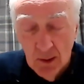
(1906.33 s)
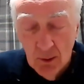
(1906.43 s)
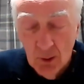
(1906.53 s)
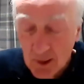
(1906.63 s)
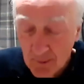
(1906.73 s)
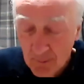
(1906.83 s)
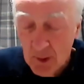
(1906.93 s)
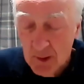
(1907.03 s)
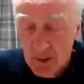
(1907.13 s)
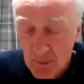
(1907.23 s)
You have
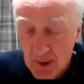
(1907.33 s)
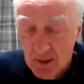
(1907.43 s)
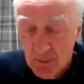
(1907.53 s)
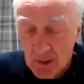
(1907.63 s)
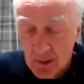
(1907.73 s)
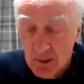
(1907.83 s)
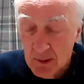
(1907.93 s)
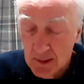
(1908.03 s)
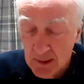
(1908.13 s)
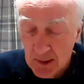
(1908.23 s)
worked a mighty
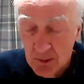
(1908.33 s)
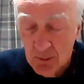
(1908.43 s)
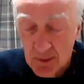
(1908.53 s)
miracle in each